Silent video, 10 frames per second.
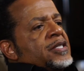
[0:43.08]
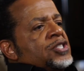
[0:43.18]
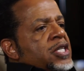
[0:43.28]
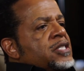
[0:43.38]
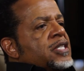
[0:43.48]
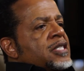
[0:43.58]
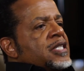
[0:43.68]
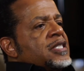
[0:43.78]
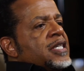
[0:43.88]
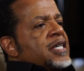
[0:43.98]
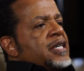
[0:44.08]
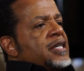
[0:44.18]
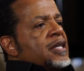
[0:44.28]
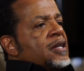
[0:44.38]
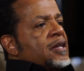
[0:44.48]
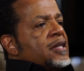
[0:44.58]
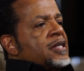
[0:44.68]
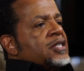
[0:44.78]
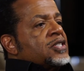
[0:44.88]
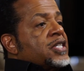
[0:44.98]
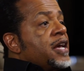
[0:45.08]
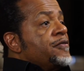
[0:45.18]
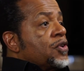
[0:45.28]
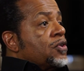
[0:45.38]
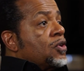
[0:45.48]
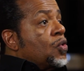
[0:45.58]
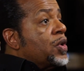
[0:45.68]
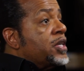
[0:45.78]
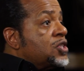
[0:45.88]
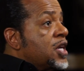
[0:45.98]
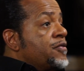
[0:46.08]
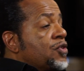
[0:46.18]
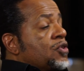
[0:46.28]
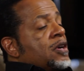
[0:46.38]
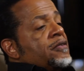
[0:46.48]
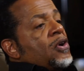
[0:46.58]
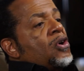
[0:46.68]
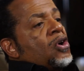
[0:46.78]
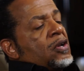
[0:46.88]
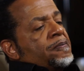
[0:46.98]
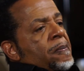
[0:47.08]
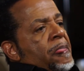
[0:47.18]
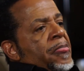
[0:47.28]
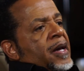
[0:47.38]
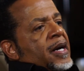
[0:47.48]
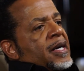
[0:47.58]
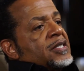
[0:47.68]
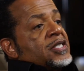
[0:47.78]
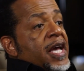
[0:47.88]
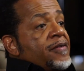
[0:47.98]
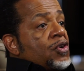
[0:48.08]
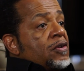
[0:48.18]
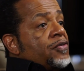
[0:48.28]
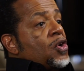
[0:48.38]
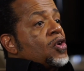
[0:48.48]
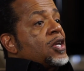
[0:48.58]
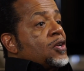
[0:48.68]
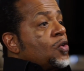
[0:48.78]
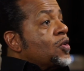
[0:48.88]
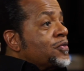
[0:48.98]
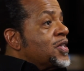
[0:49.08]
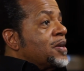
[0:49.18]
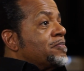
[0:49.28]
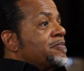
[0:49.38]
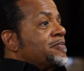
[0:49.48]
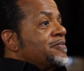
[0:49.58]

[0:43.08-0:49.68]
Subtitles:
Jesus is the Savior, Lord and Savior of all, Savior of all and Lord of some,